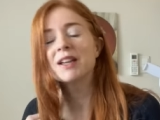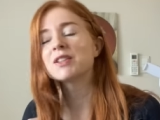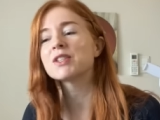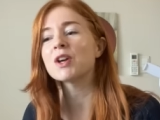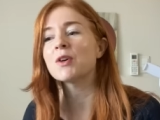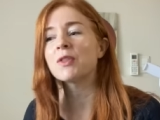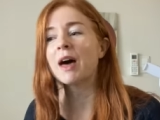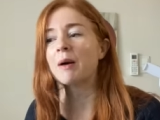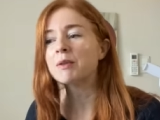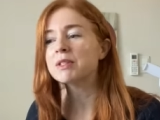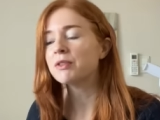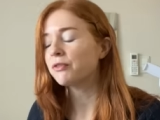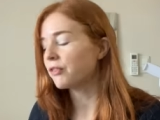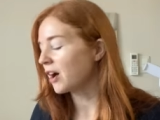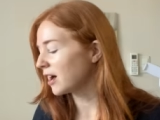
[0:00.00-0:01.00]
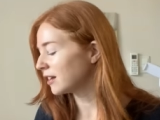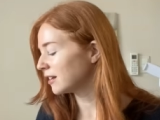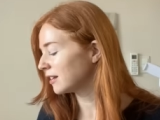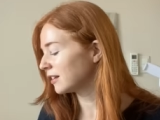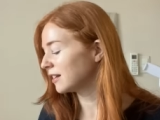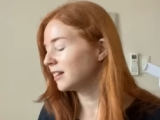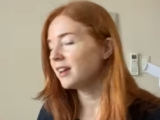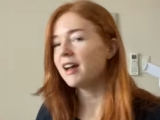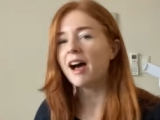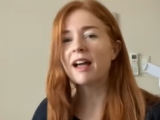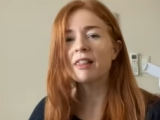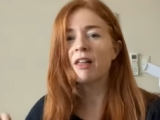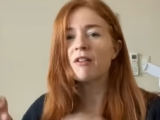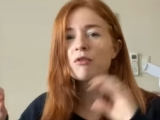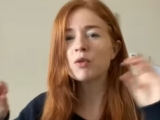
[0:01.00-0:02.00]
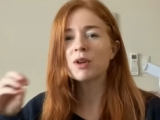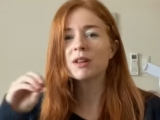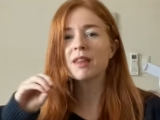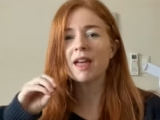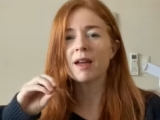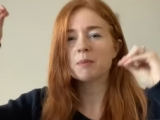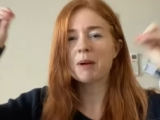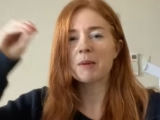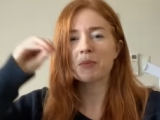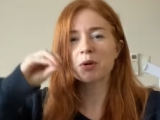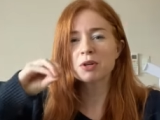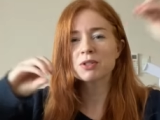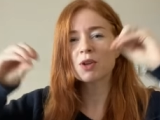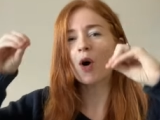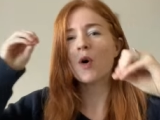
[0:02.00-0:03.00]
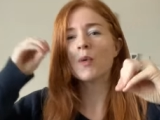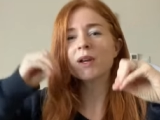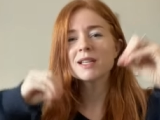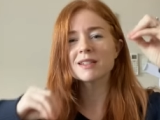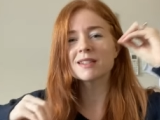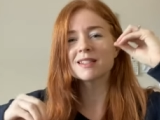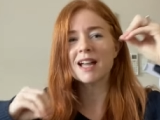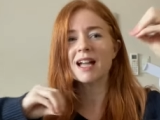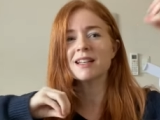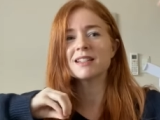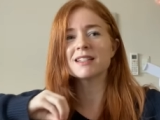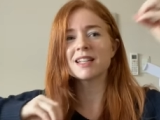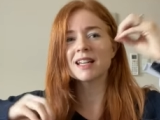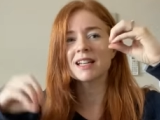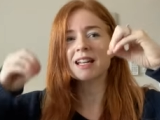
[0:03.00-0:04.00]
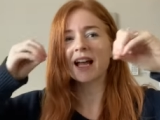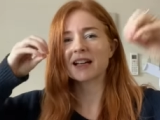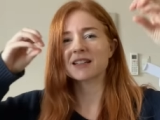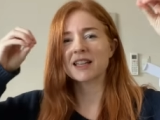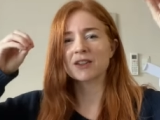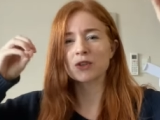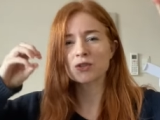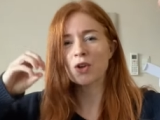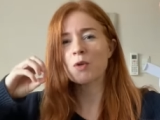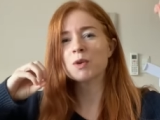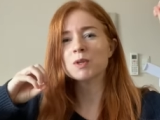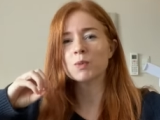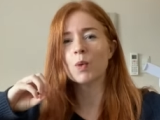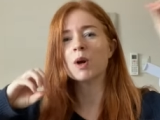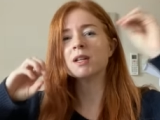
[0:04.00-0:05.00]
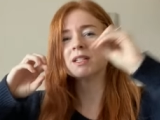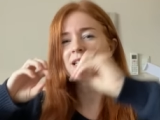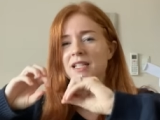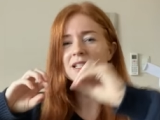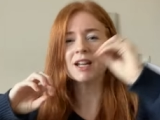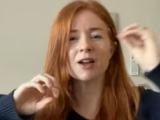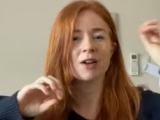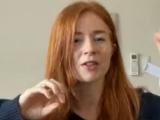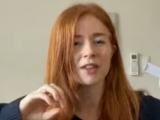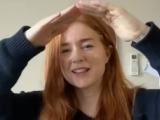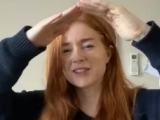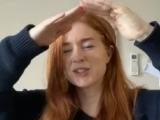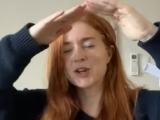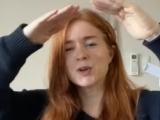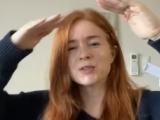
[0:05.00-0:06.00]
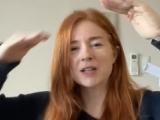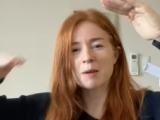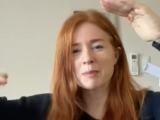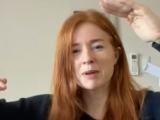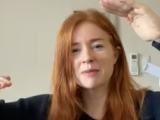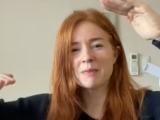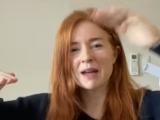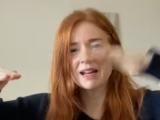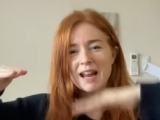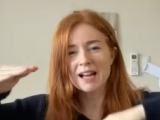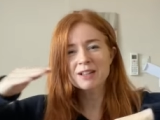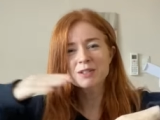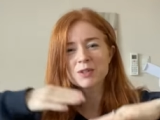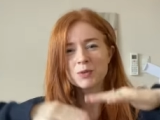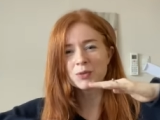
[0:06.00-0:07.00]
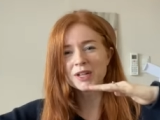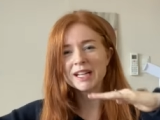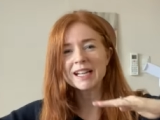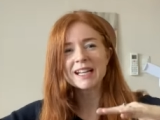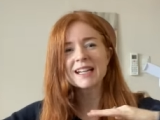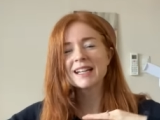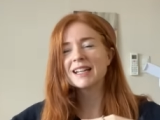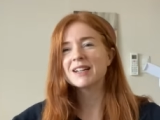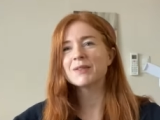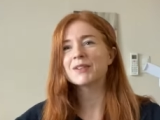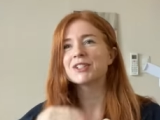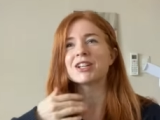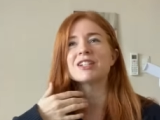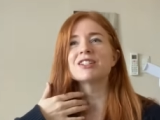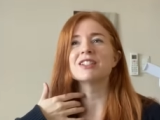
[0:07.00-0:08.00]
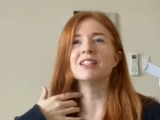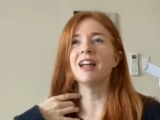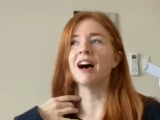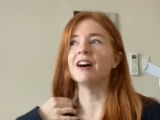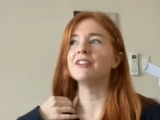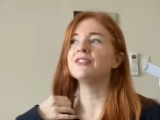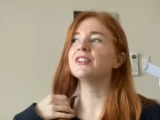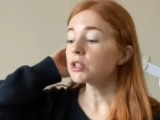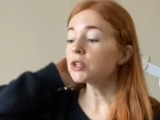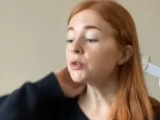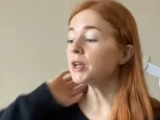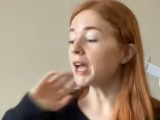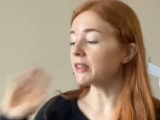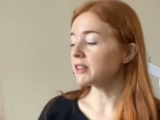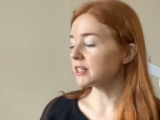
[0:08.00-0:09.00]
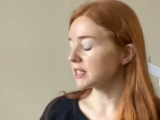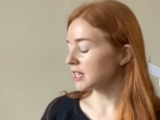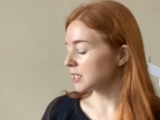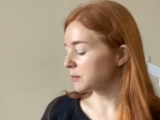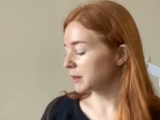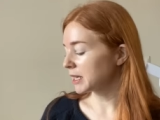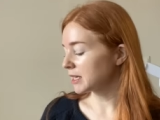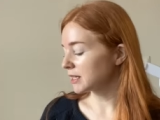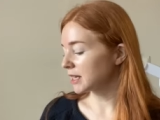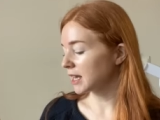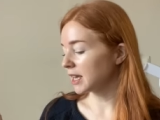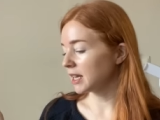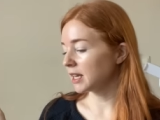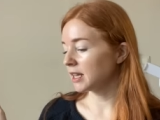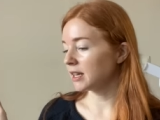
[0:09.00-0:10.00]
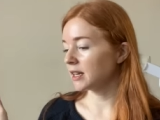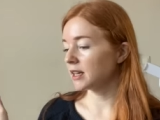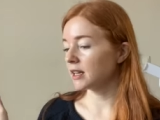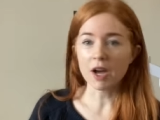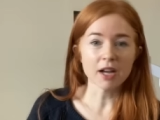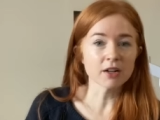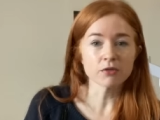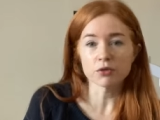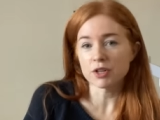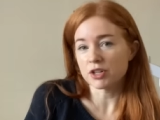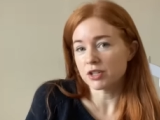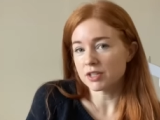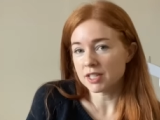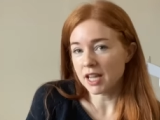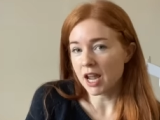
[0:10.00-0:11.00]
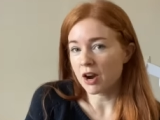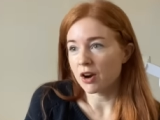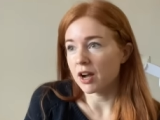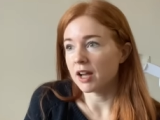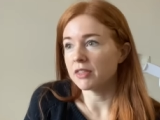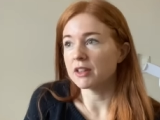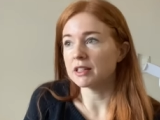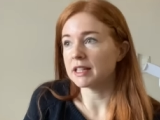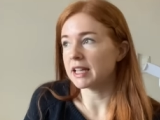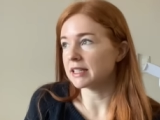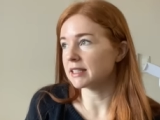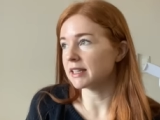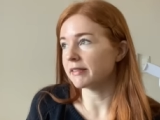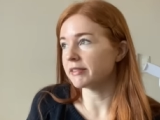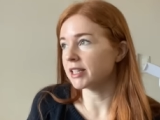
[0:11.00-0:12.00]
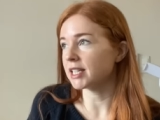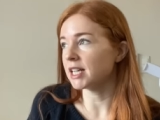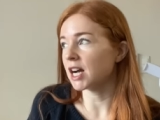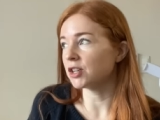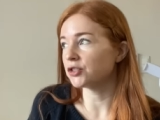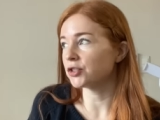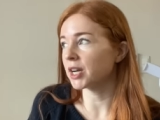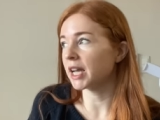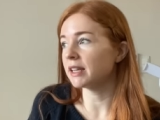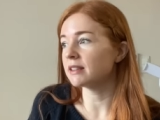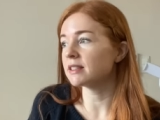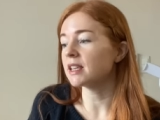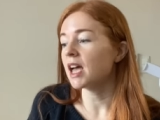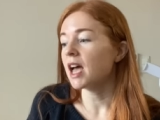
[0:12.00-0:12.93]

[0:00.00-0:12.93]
So that was a fun I love when like my books always tend to connect, like there's always one detail that shows up in my next read, which I just love. So yeah, this takes place in kind of Regency era, the late 1700s.